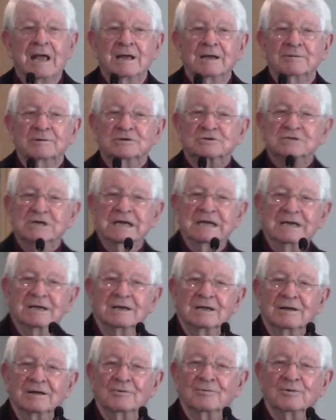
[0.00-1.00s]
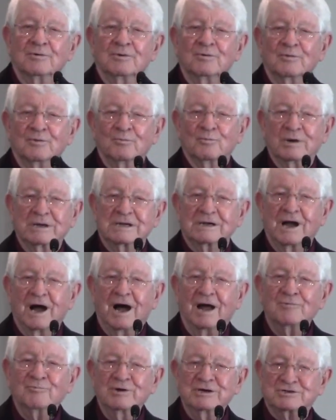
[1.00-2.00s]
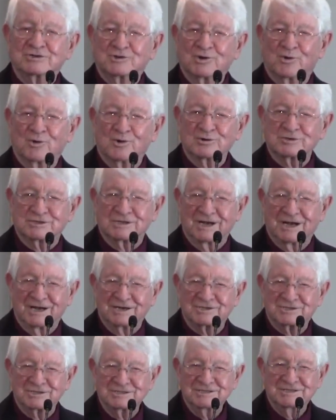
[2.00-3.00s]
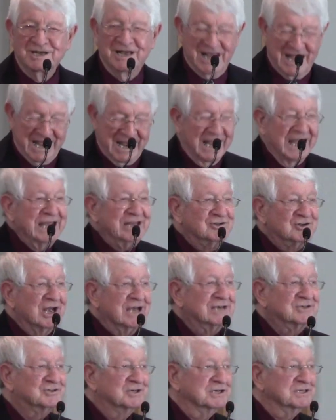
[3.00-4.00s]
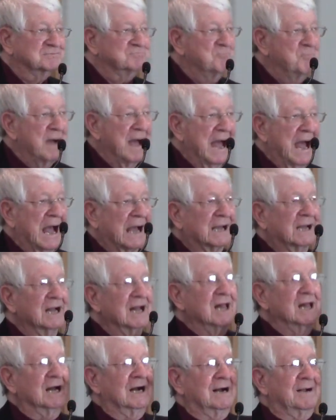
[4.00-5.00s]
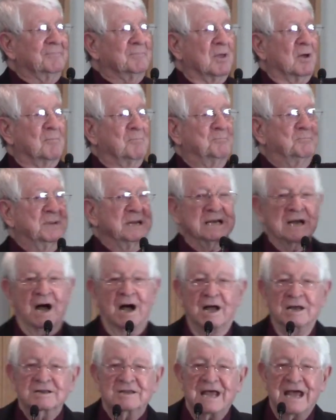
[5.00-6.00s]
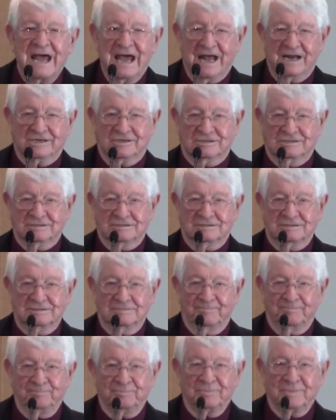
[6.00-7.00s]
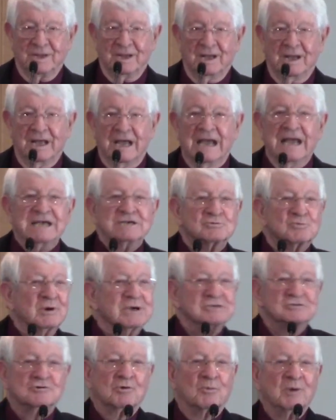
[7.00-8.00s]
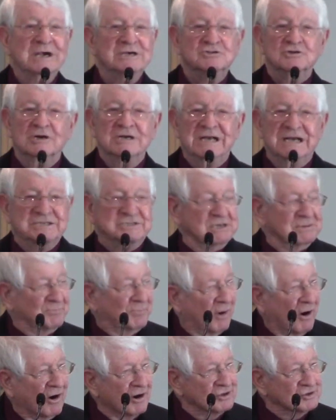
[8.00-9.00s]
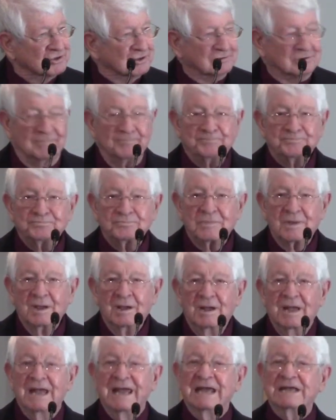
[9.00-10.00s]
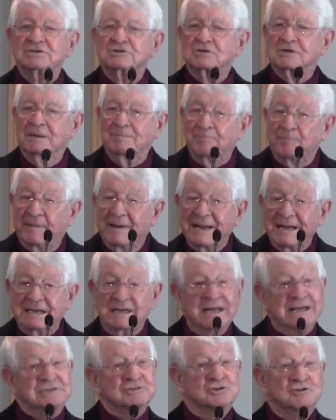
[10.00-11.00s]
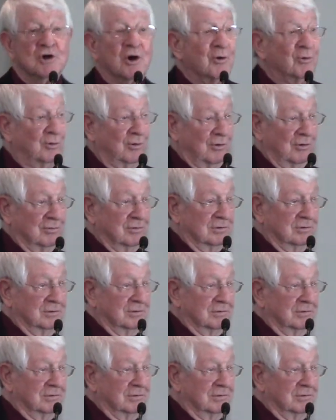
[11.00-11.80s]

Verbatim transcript: You see, when God restores us, He takes us back beyond that. His restoration isn't partial, it's complete, it's total